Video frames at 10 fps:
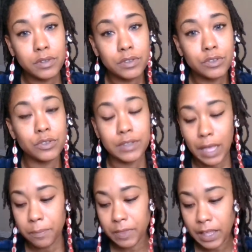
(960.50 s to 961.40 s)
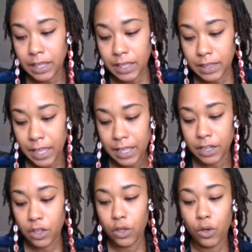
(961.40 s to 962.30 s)
So stop thinking that,
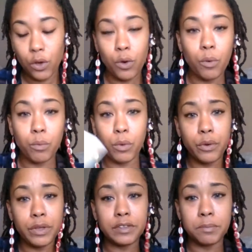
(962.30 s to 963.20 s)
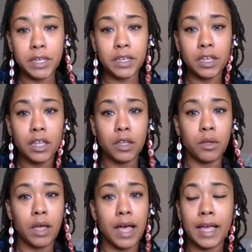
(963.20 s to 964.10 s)
oh, woe is me.
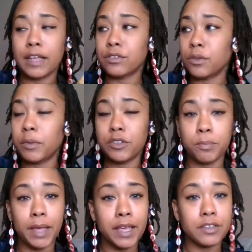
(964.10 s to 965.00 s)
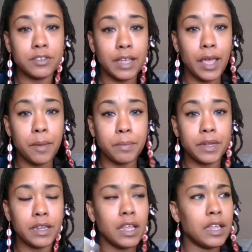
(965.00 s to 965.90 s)
I got so much bad shit
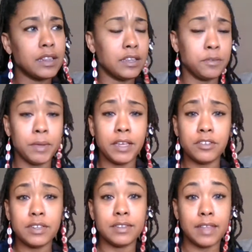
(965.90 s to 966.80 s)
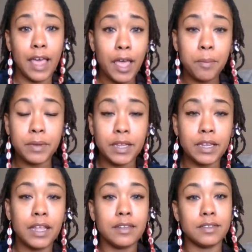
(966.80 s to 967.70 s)
happening. This bad shit is
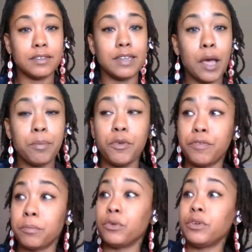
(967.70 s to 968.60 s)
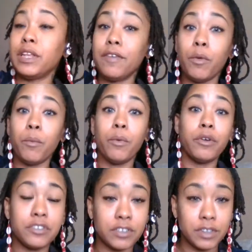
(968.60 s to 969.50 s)
happening to stop you from doing even
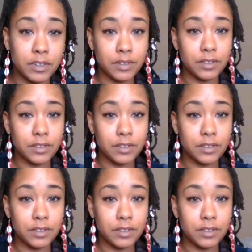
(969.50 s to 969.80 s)
worse shit.